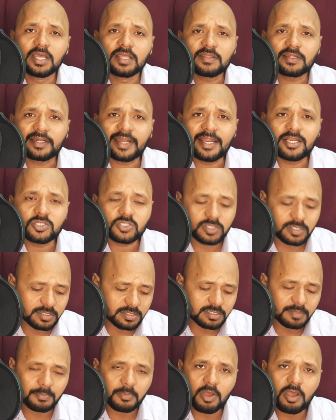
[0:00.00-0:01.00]
The tensions,
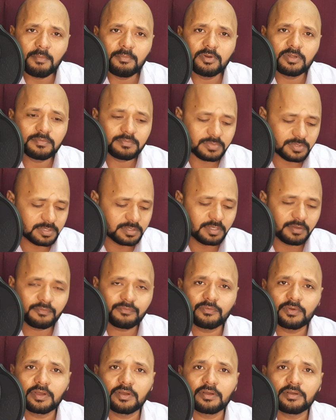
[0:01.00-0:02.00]
the problems,
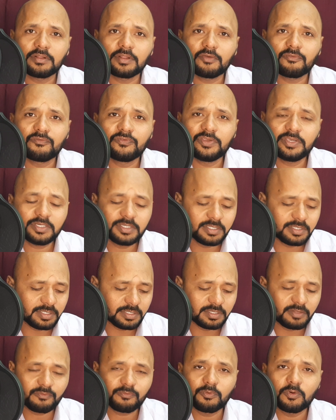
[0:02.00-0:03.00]
the fear,
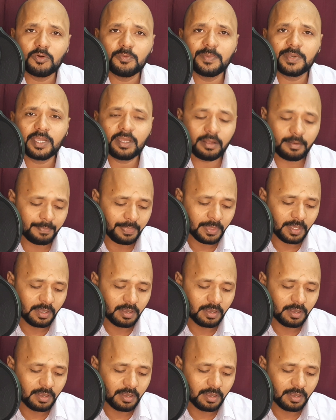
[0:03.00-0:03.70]
the phobia,